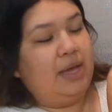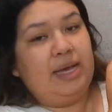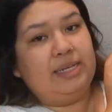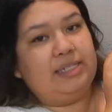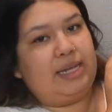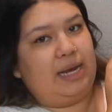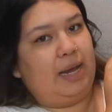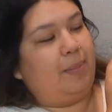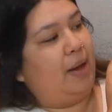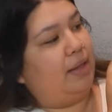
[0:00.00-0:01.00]

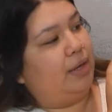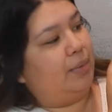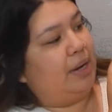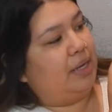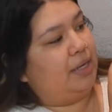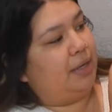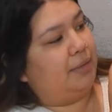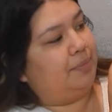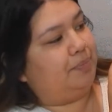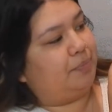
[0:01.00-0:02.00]
Celia palette right here.
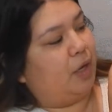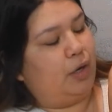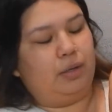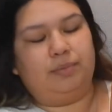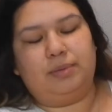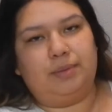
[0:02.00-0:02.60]
Or,